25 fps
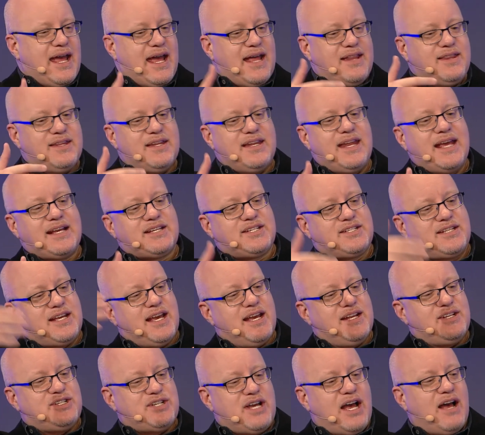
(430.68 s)
and the next
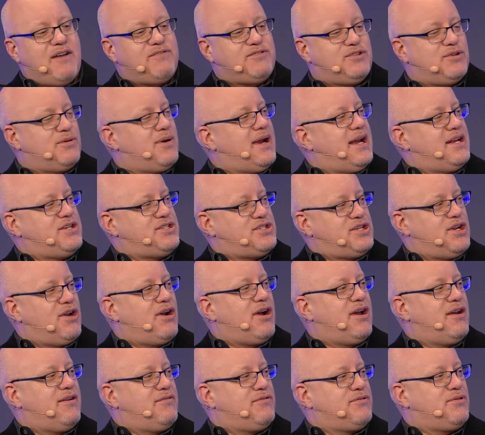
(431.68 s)
stage after
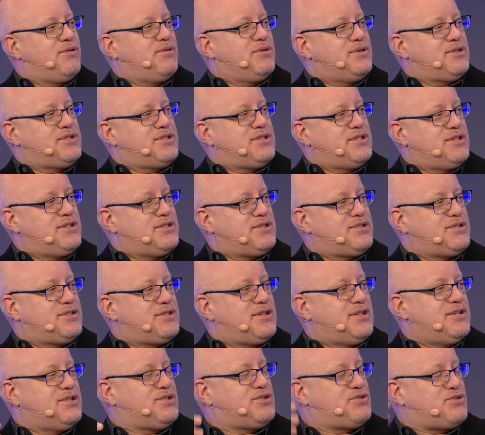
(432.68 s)
AGI, of course,
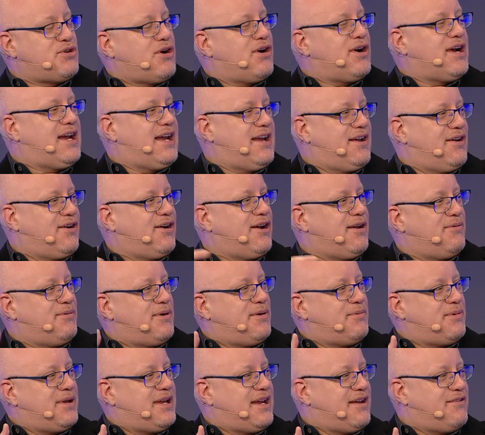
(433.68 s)
is strong AI,
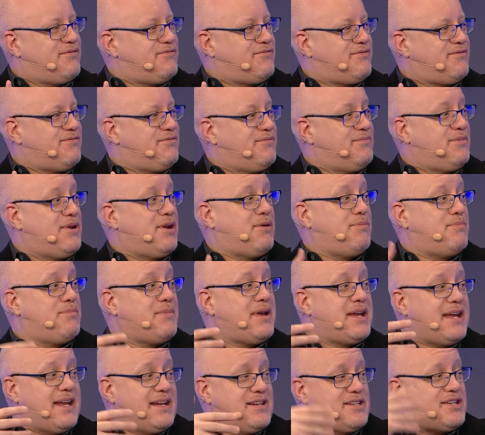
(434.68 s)
where we have
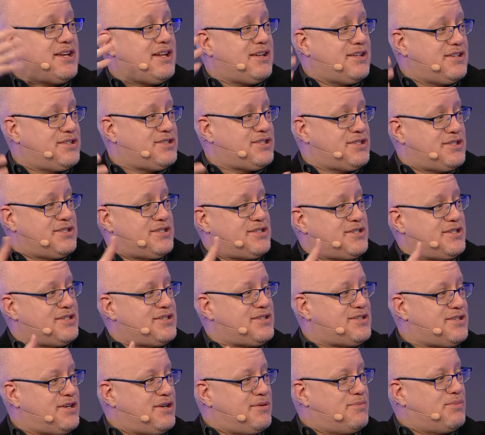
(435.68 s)

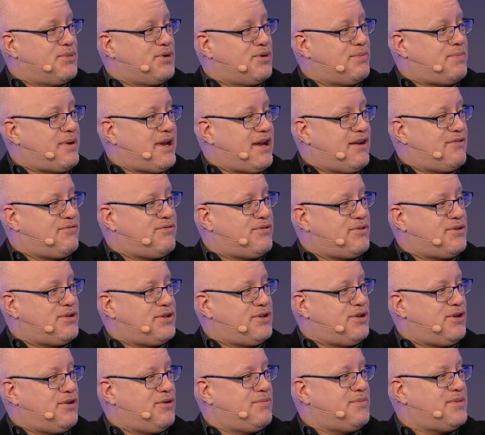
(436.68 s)
intelligences that are more powerful
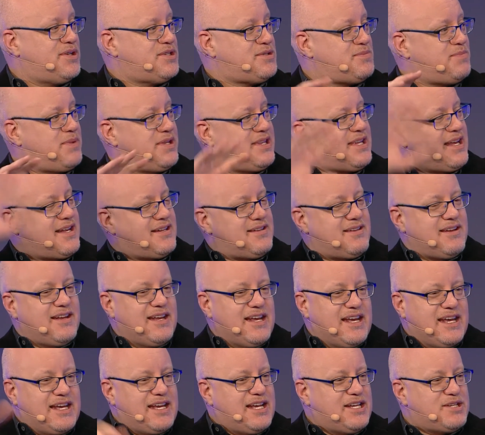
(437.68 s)
than humans, but that
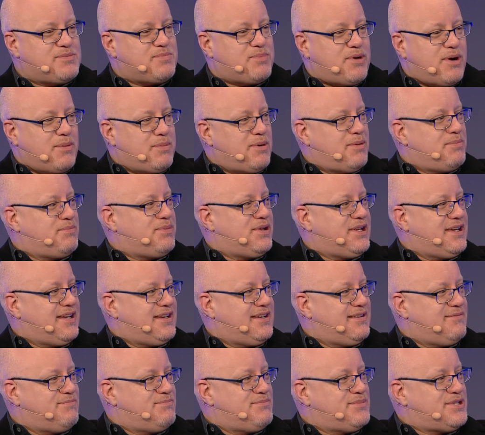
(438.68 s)
is
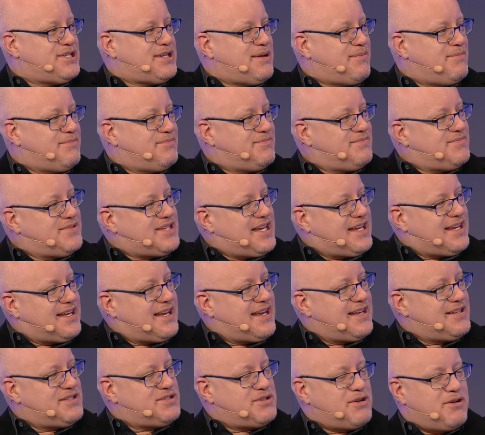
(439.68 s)
probably some
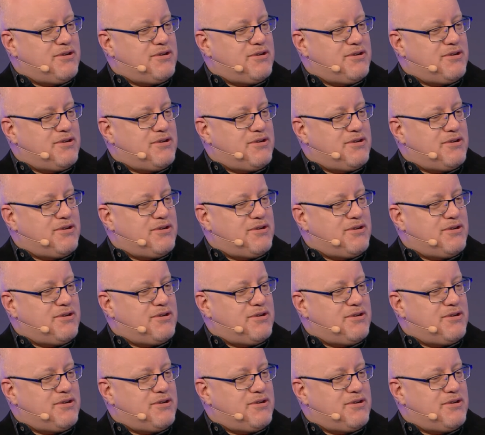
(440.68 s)
decades